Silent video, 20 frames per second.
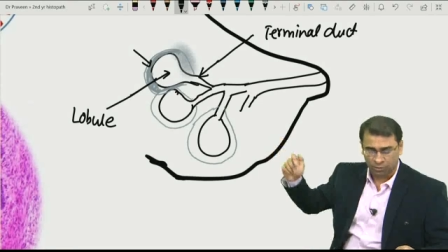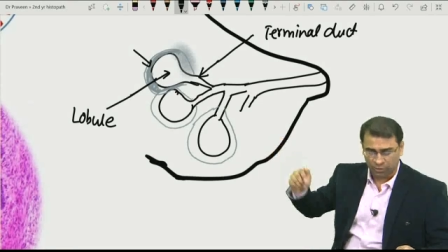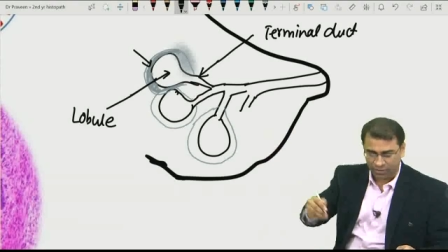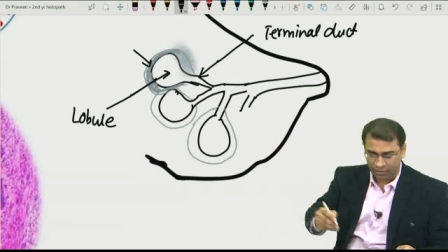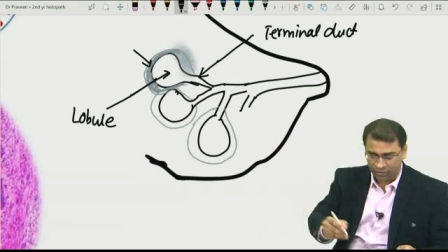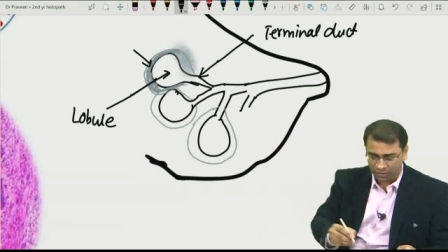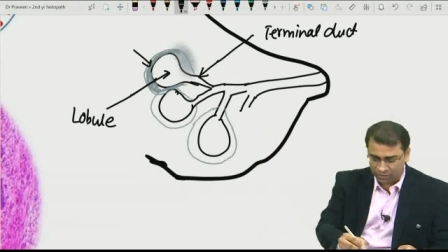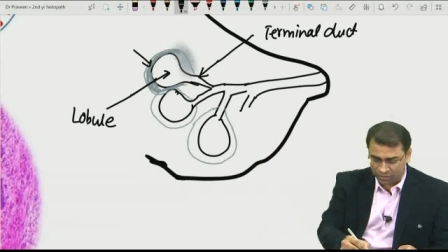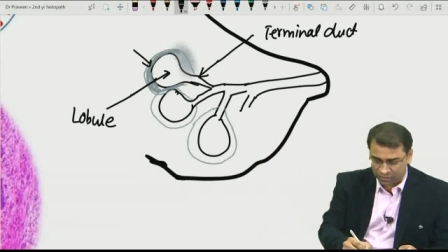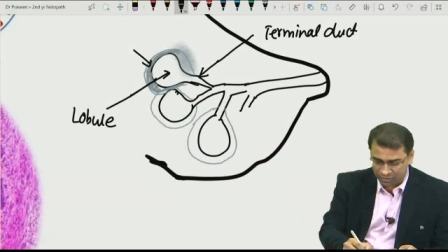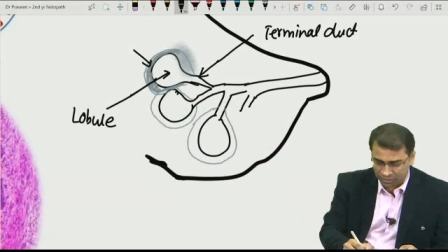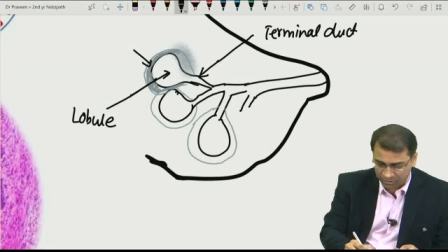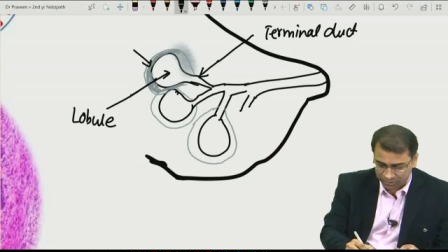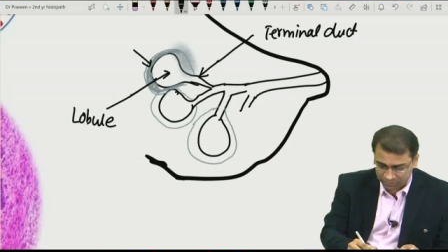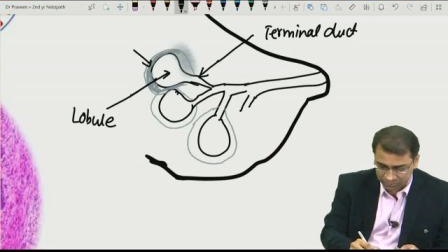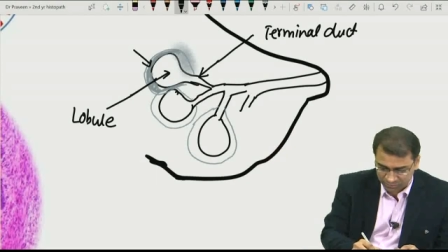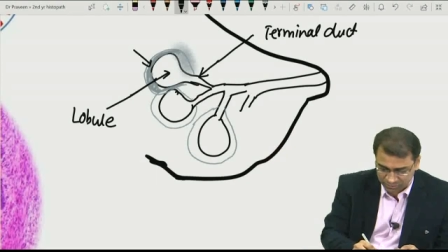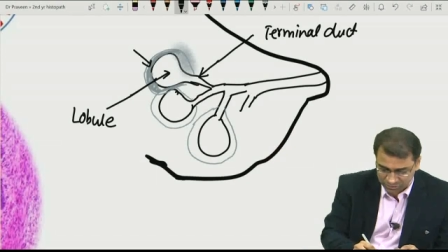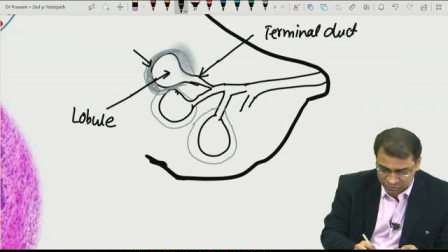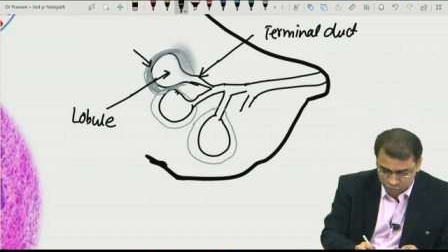Okay,
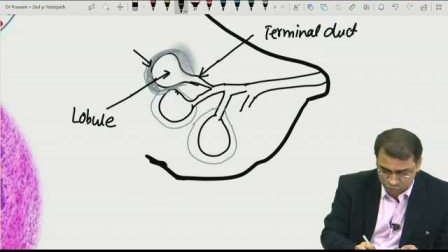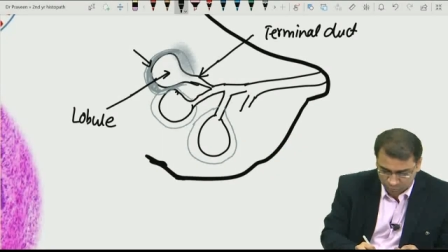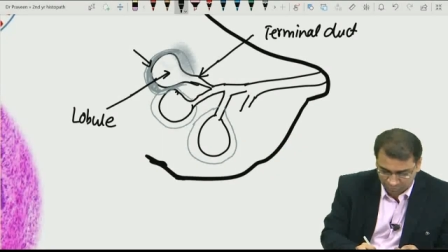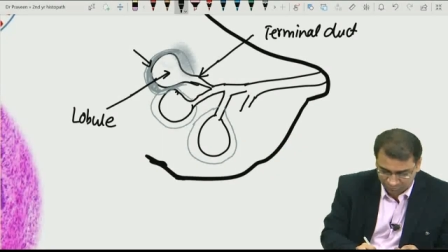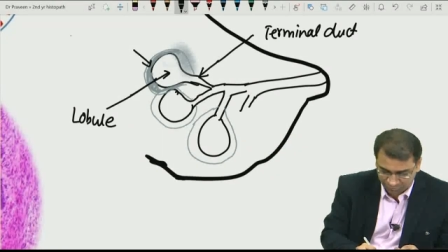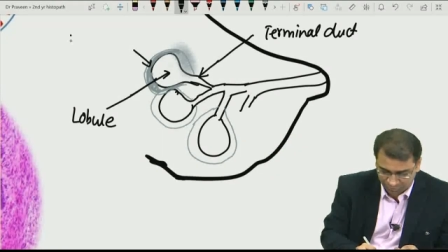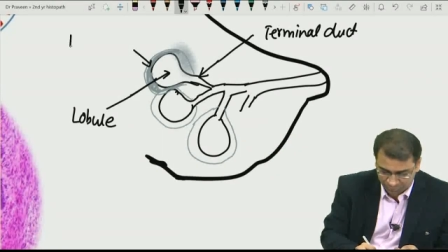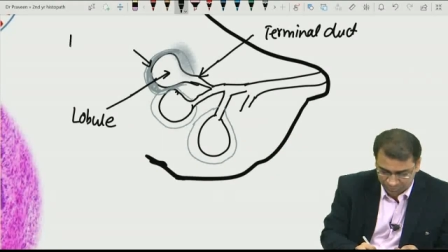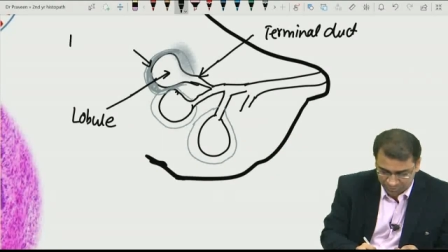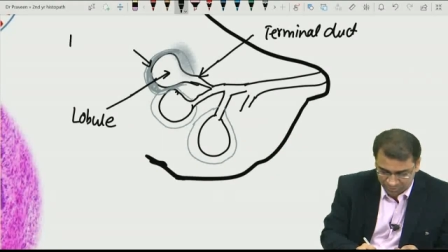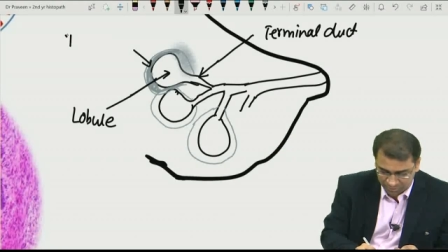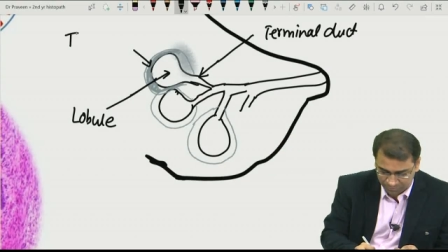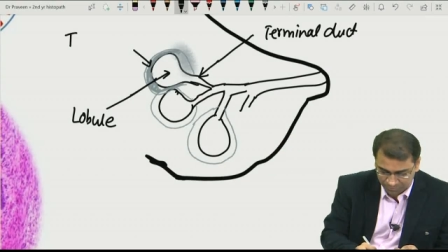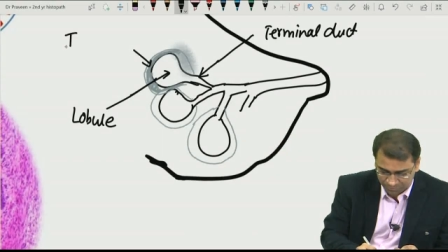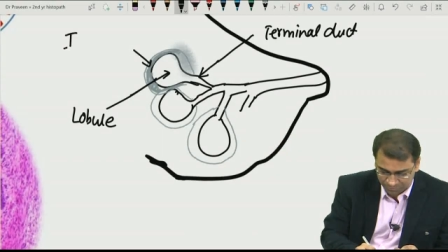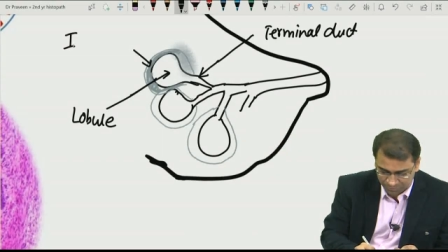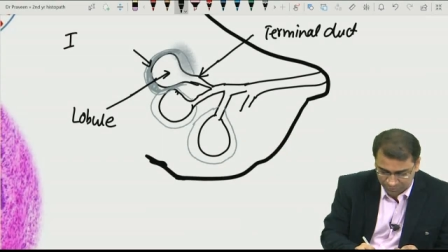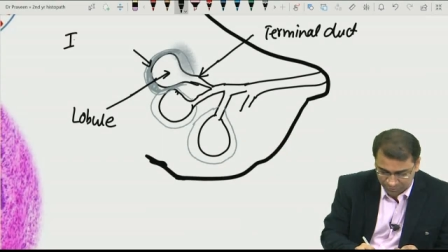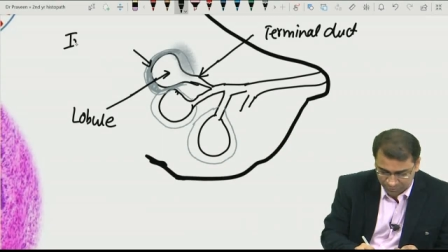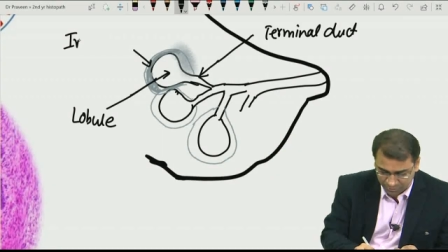this stroma will be
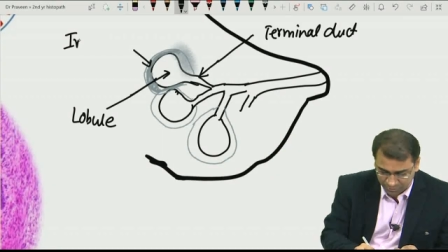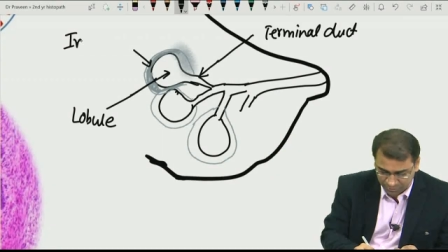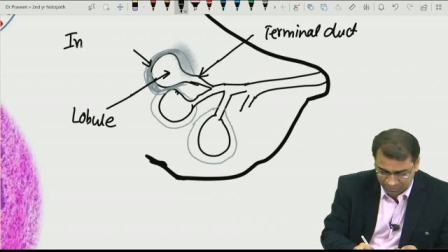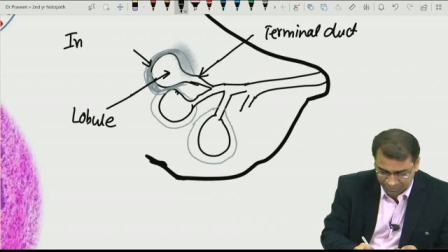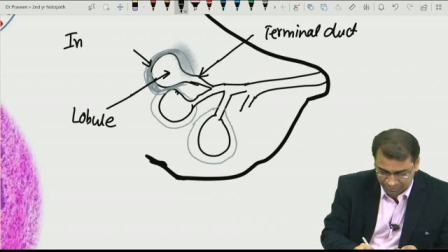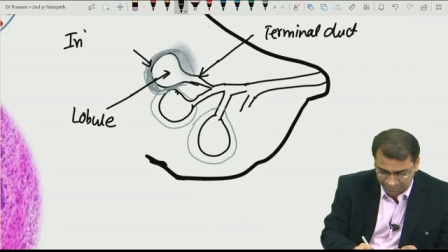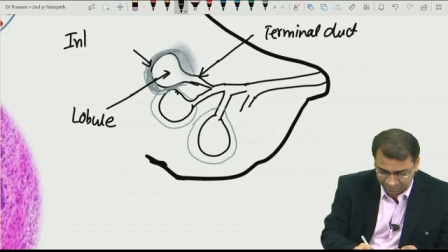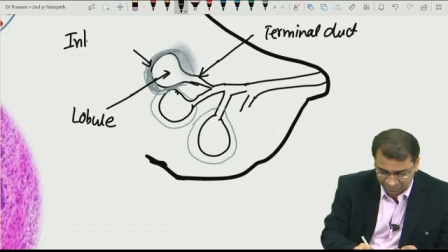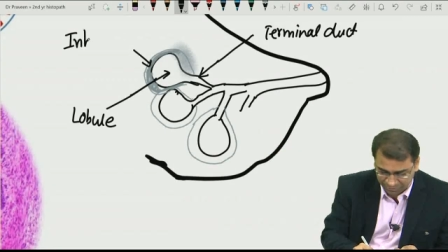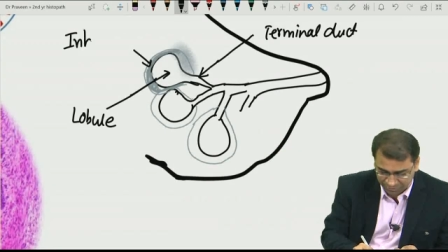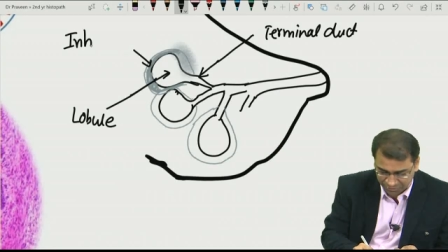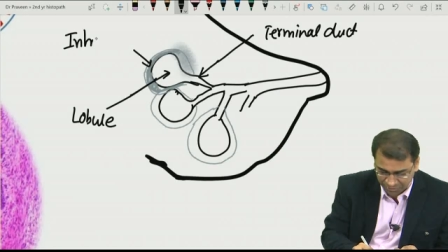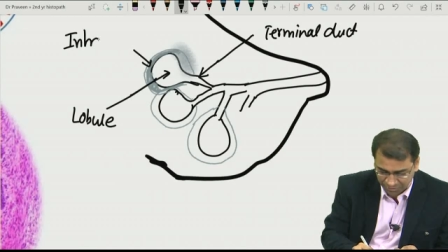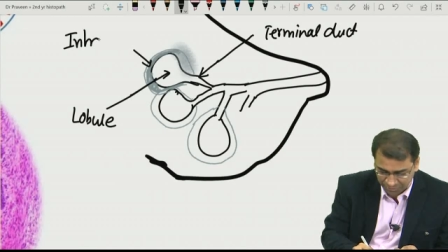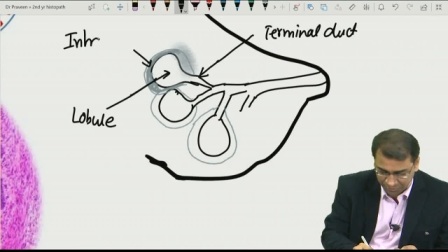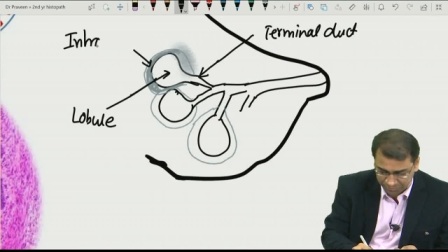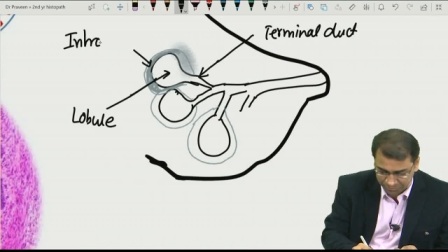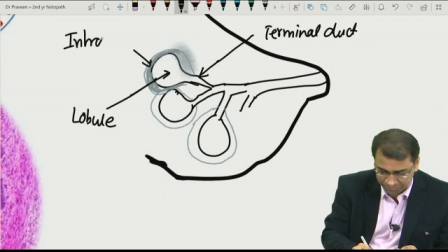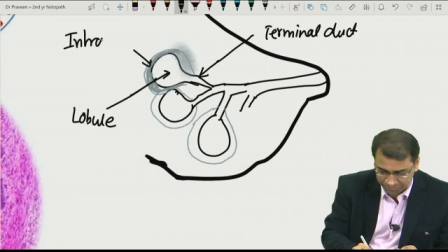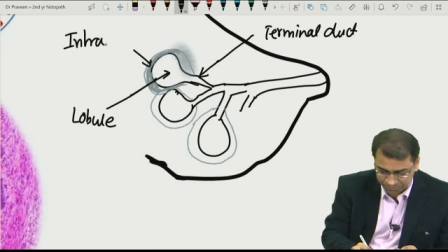
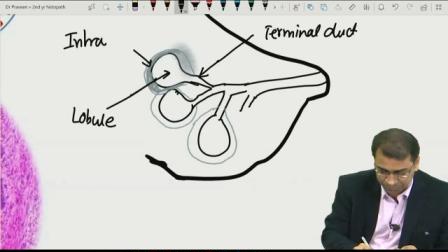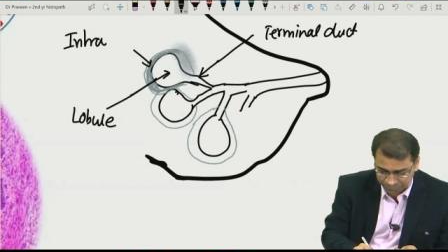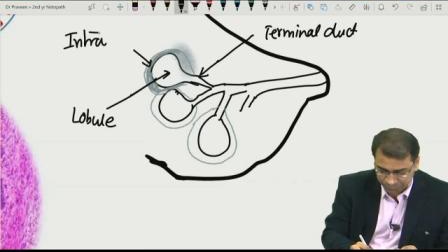intralobular